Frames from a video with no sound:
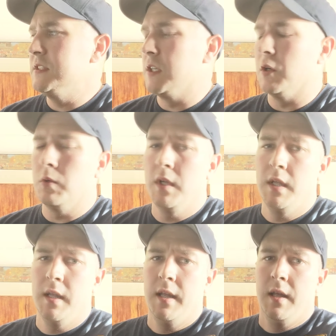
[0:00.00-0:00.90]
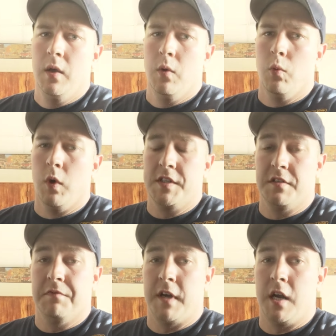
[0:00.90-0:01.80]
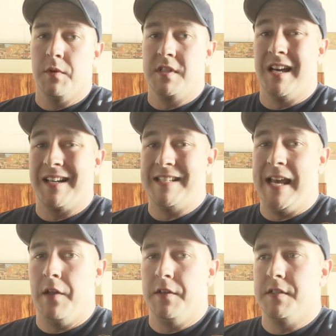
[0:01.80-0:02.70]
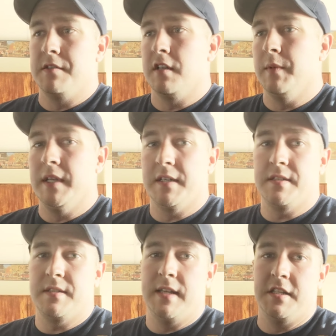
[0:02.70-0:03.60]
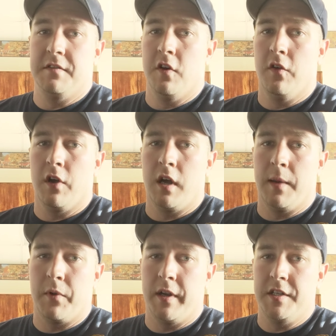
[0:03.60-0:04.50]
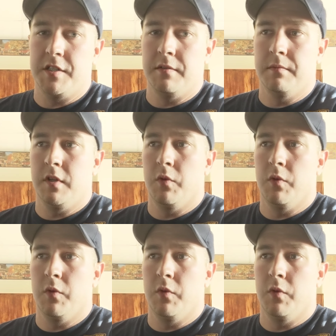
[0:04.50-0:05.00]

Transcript: So once the fire was knocked down, this is going to be an extensive overhaul operation,